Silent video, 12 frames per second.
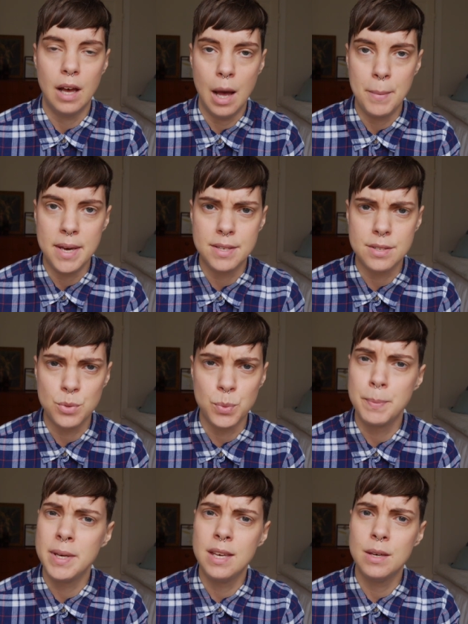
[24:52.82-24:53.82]
amazed
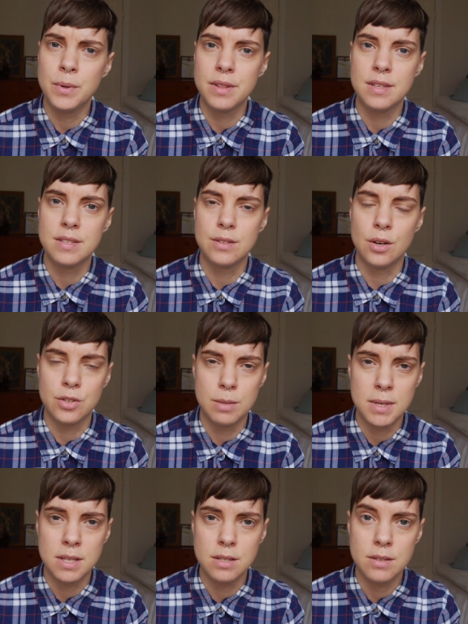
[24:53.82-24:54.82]
me with this
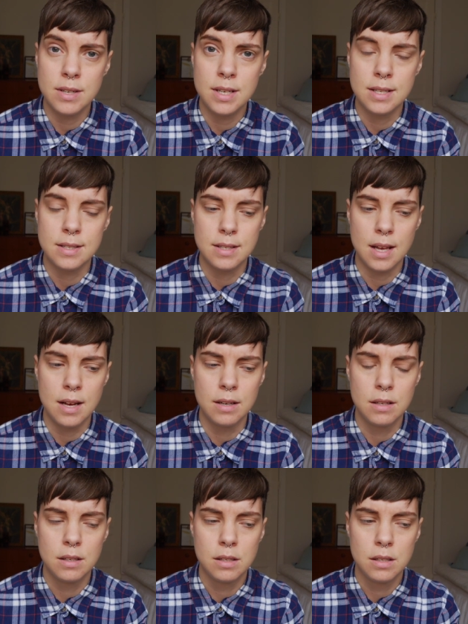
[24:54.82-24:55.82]
documentary is that
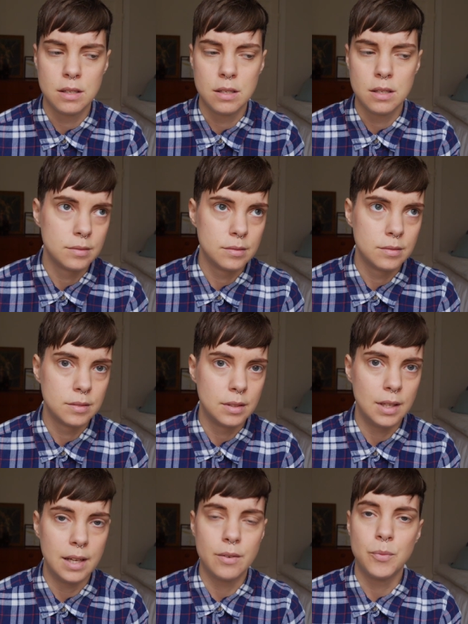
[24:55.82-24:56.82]

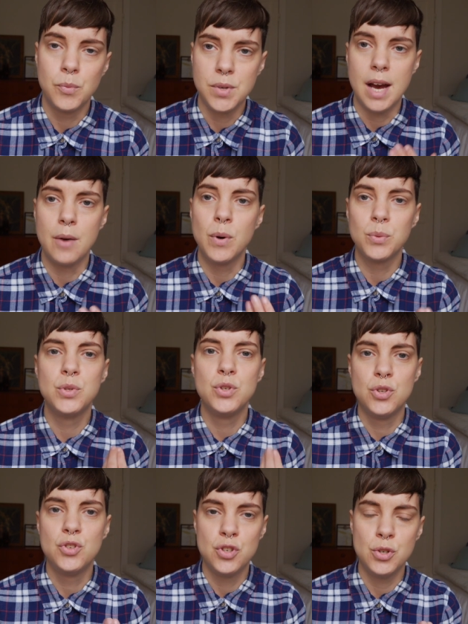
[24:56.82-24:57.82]
like yeah what would
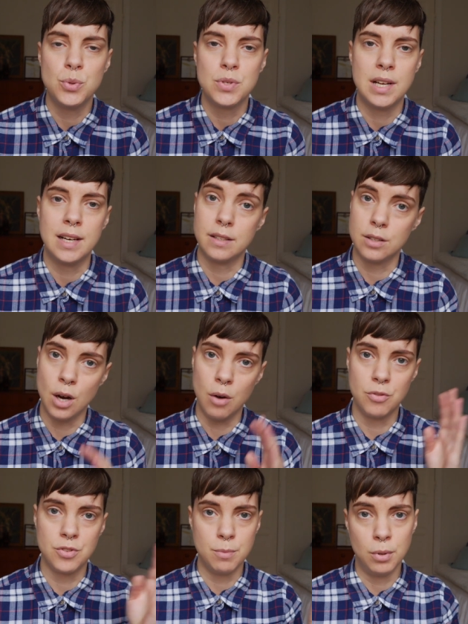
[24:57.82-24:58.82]
you choose like the
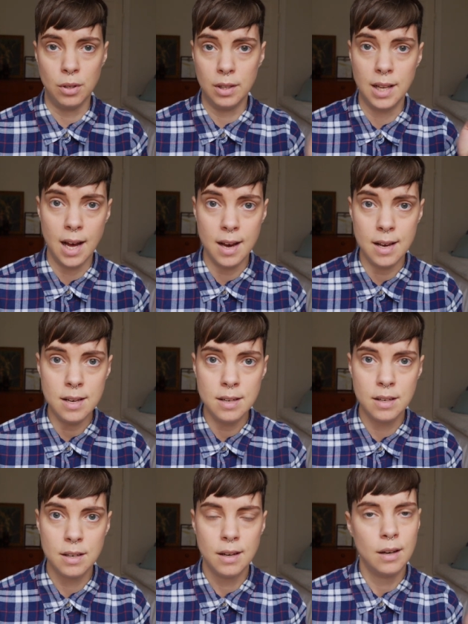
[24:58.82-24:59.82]
comfortable lie
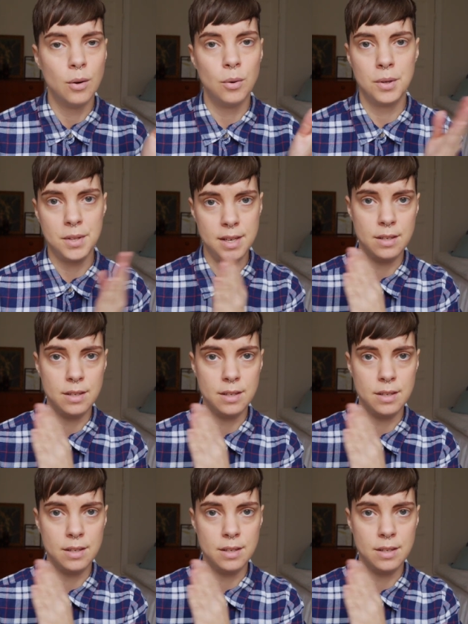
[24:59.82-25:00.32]
or the